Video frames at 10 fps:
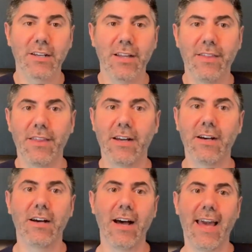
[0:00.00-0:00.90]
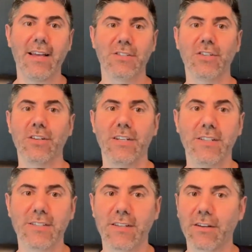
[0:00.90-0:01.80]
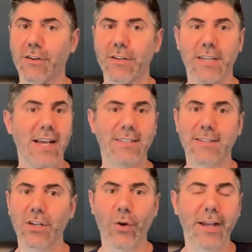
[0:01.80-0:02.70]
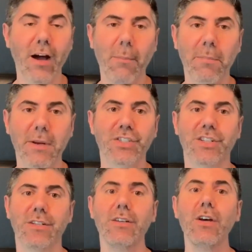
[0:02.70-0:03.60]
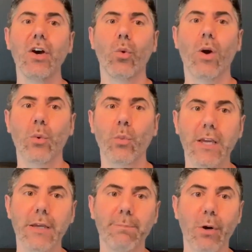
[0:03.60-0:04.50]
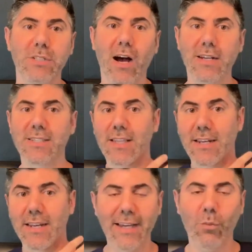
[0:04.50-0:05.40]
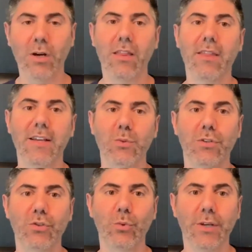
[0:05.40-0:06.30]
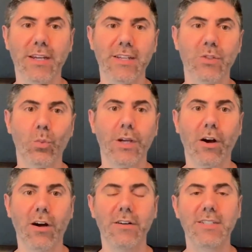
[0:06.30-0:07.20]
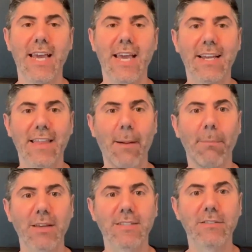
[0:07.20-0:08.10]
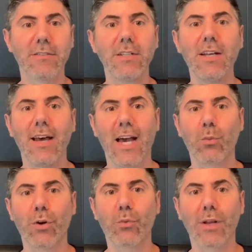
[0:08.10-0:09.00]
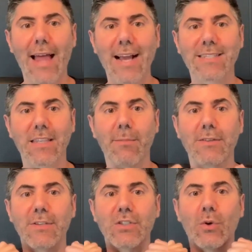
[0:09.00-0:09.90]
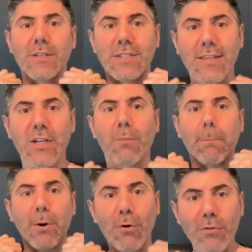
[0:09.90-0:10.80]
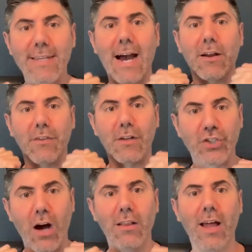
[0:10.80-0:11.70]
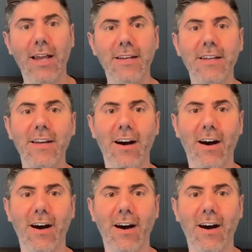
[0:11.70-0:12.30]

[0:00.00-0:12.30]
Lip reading: And the answer is yes, that's a great combination. When we Botox the neck, one of the things we're doing is we are taking that muscle and we're relaxing the muscle so it doesn't pull down on the jawline.